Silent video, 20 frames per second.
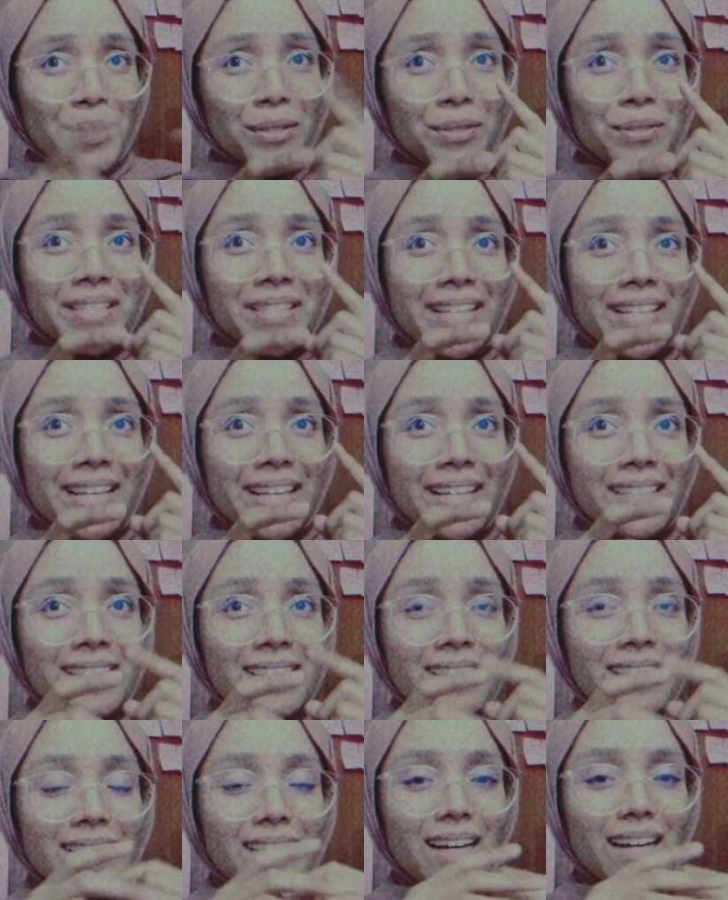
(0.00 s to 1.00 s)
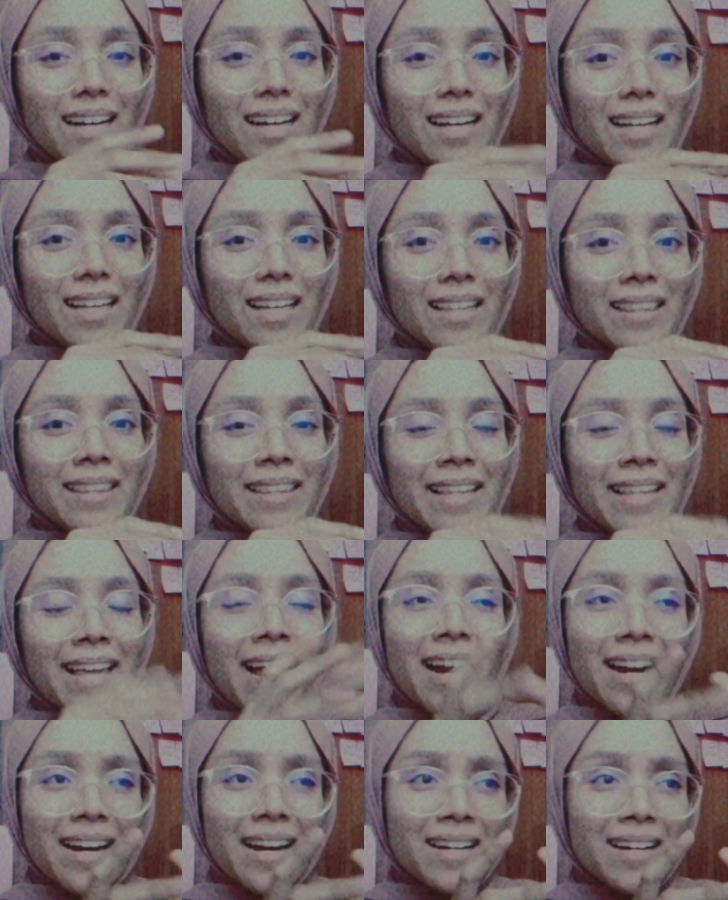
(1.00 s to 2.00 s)
those days they
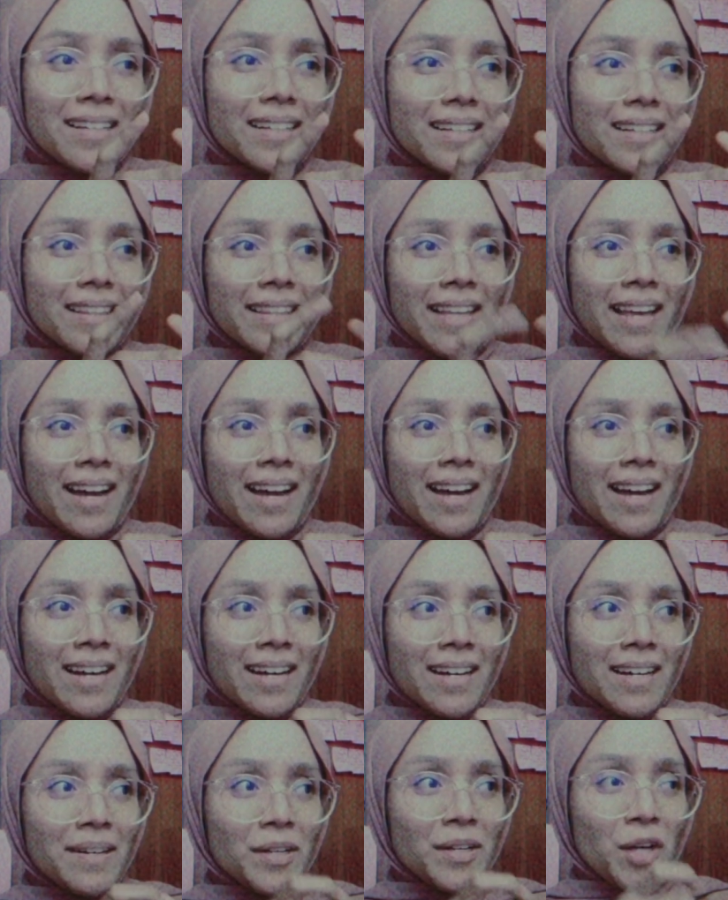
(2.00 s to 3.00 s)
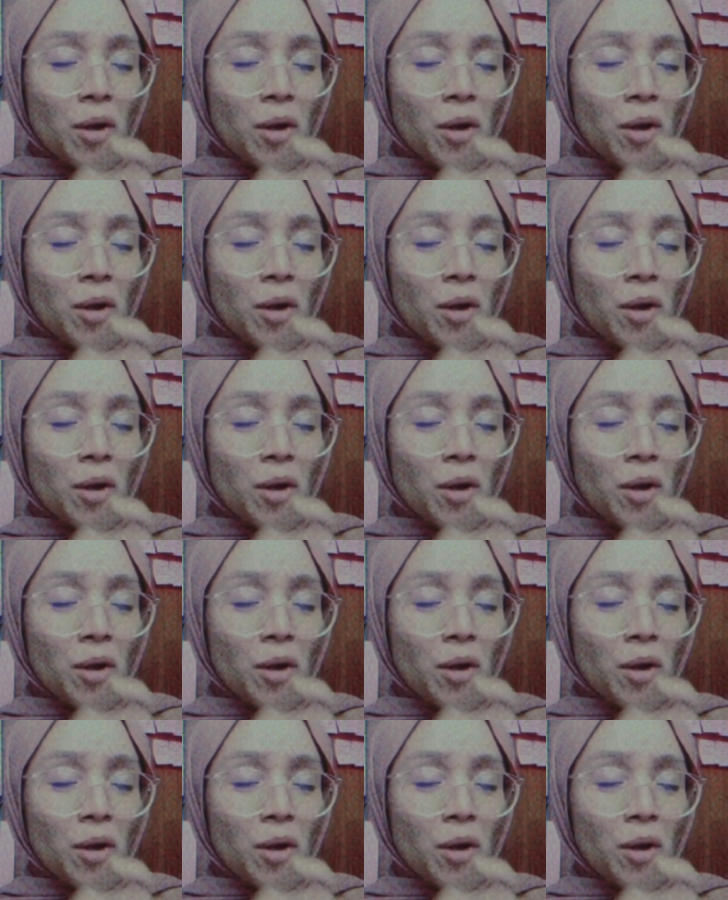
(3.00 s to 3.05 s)
are